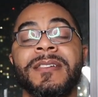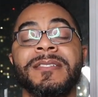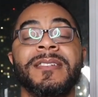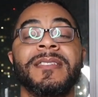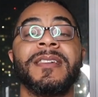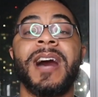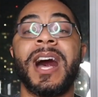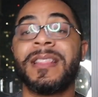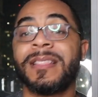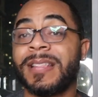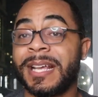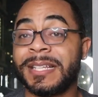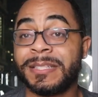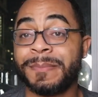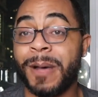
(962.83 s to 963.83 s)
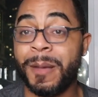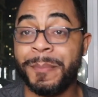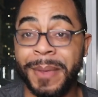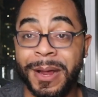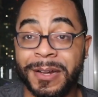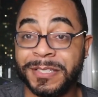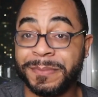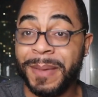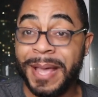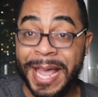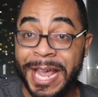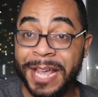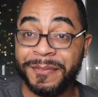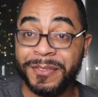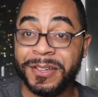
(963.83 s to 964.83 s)
to the other ladies about Mary's
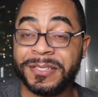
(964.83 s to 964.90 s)
behavior,